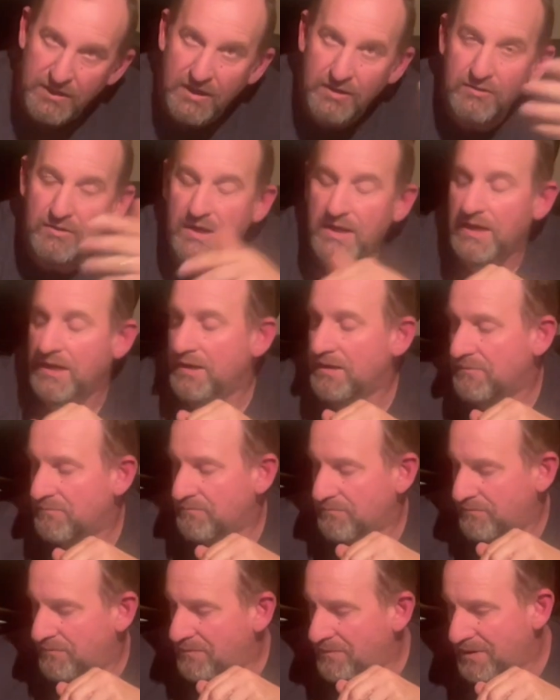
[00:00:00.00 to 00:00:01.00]
On the other
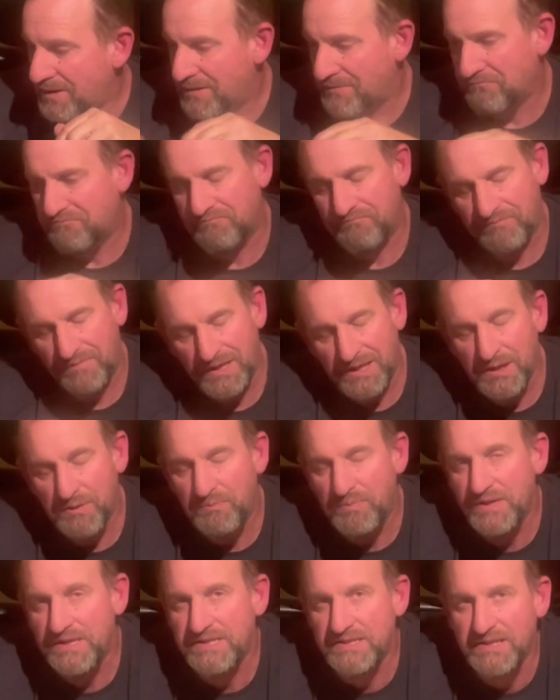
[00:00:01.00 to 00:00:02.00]
hand,
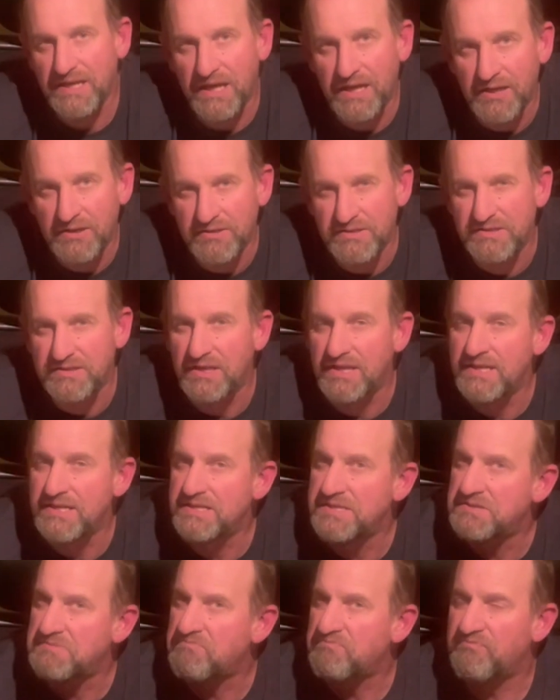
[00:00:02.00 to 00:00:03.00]
E.P. Sanders
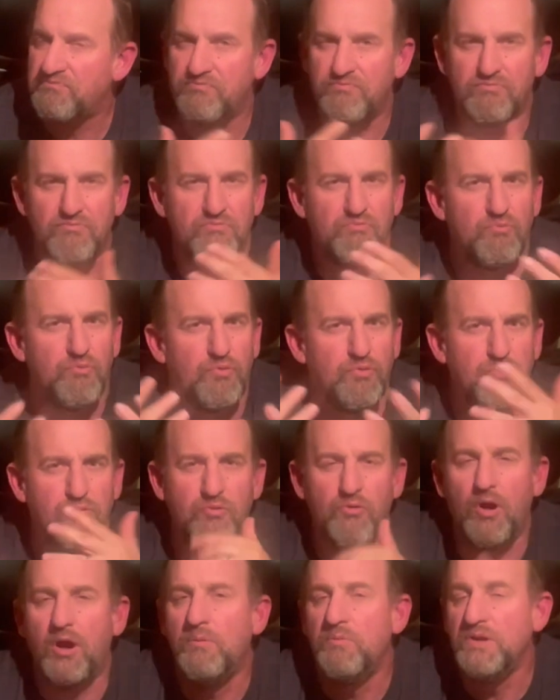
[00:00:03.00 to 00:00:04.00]
says
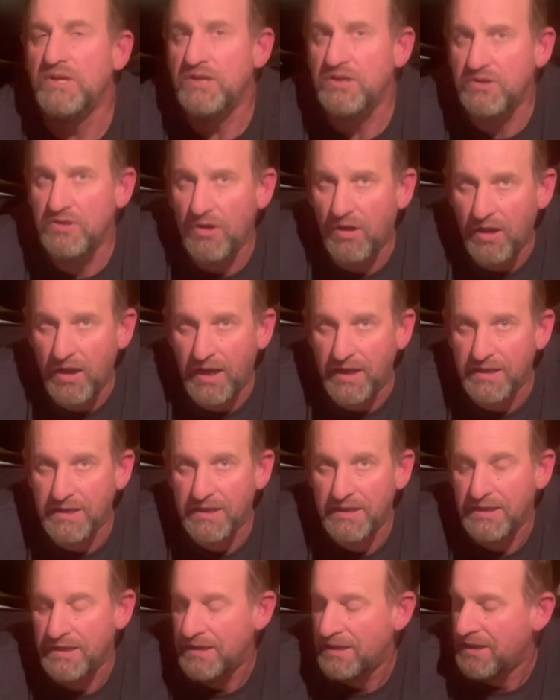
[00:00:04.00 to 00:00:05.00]
probably
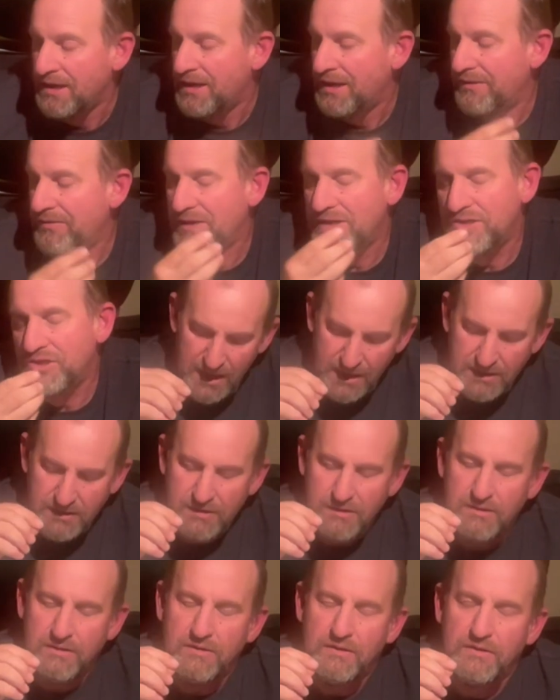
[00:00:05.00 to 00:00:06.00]
not.
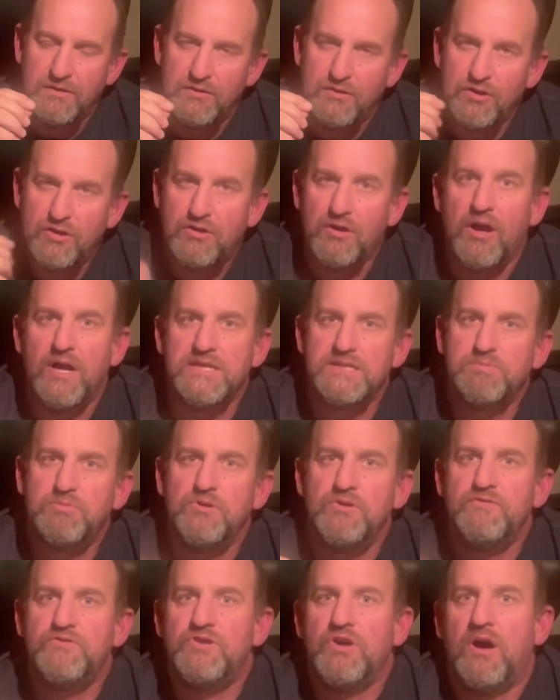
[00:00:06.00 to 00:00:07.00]
That the
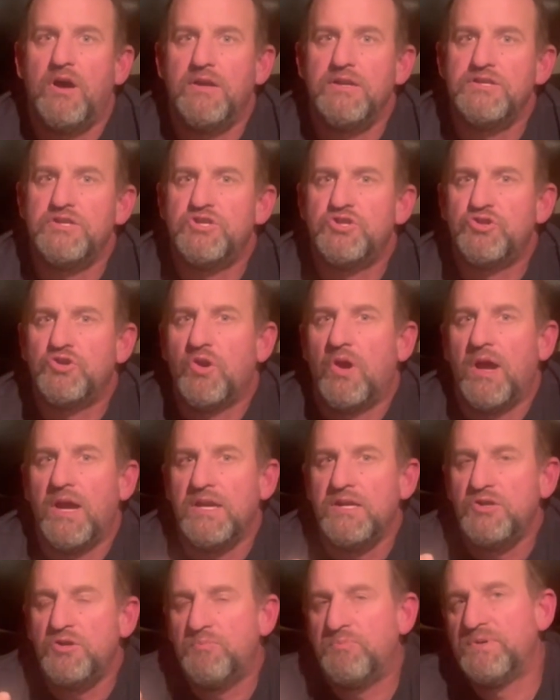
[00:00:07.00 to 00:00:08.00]
Gospel of John is
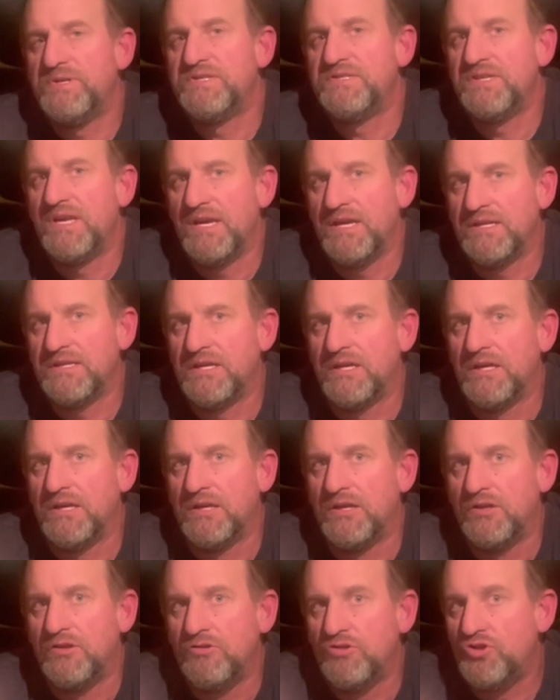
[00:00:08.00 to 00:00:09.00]
trying to present
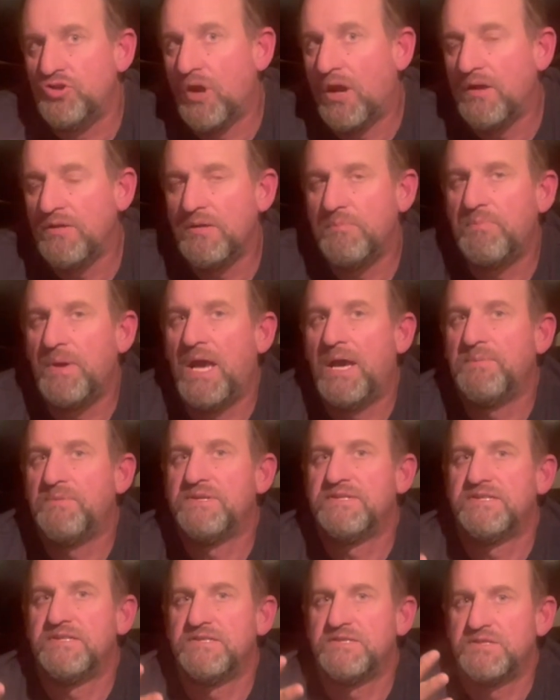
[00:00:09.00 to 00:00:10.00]
John the
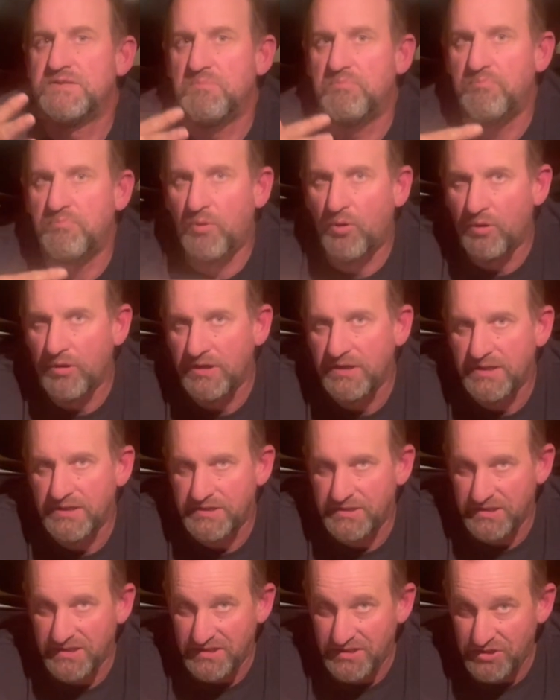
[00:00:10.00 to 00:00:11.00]
Baptist as
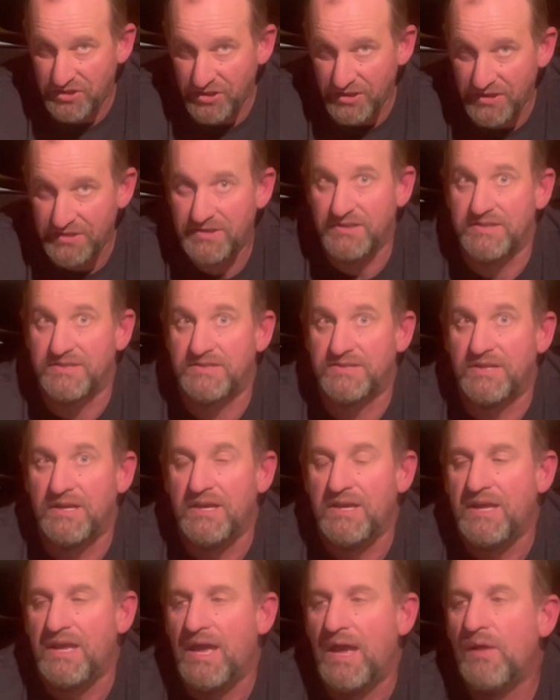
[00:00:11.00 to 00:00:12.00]
subordinate to
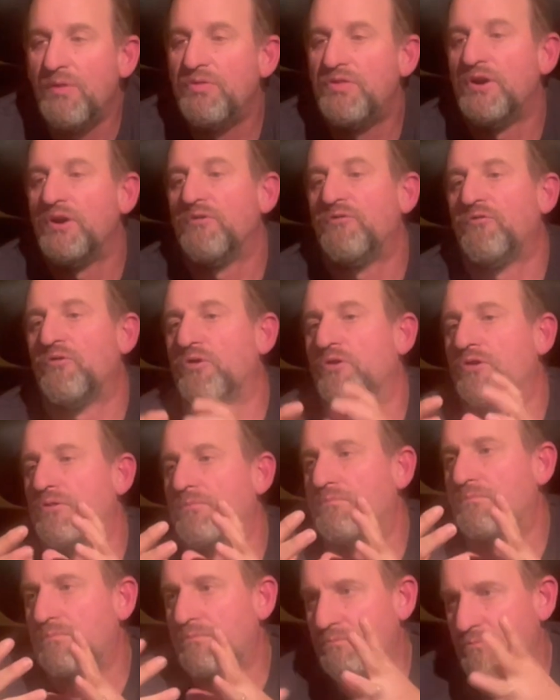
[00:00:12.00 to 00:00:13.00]
Jesus, and
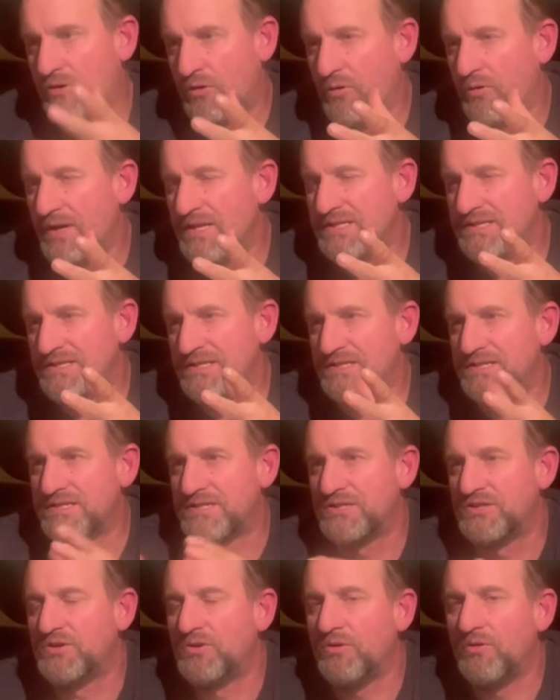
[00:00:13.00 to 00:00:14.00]
therefore creates
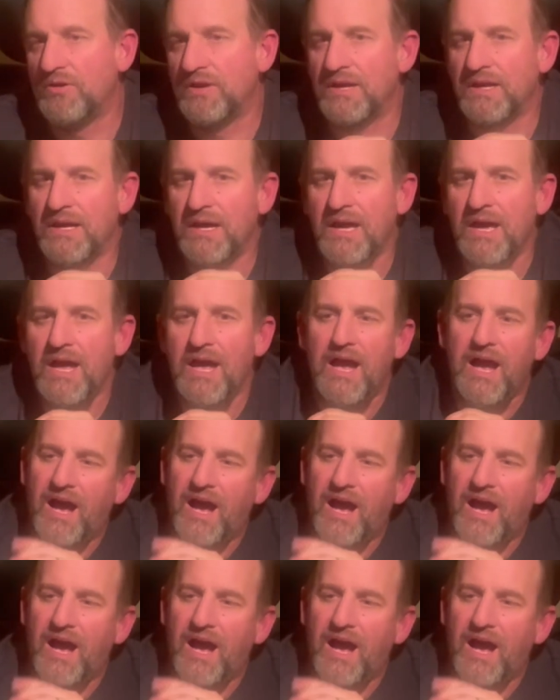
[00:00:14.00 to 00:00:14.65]
this story.